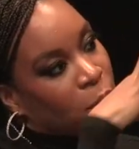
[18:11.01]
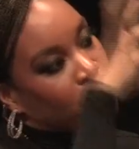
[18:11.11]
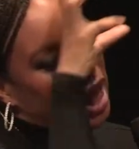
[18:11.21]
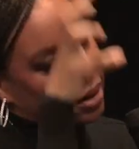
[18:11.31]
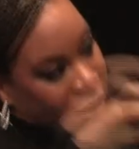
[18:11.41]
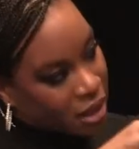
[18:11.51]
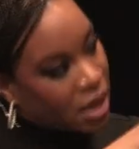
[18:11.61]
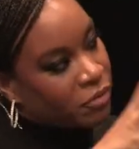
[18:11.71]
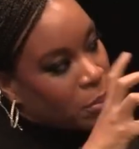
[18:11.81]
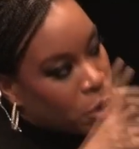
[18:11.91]

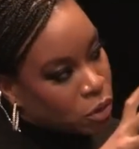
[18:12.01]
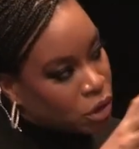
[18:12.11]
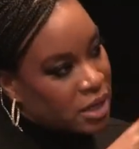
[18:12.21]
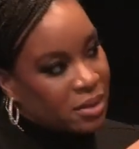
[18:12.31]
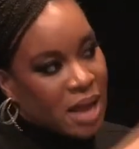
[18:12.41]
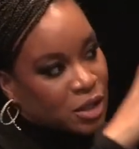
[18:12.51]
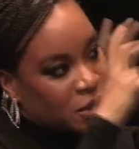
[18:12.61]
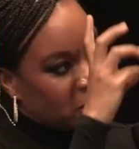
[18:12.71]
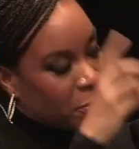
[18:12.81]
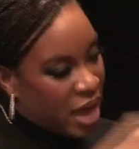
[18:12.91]
complexity of emotions, not
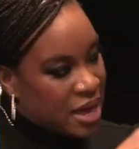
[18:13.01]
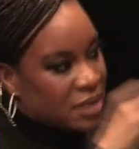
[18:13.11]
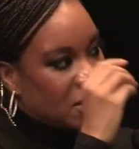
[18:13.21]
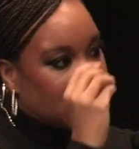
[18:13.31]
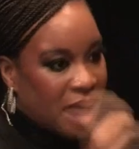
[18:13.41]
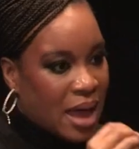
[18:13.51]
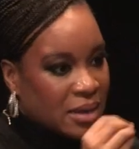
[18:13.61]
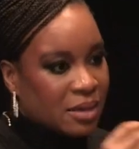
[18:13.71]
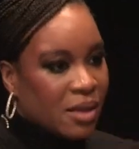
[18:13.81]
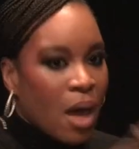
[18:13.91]
just the pain and the
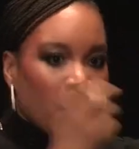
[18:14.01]
sadness,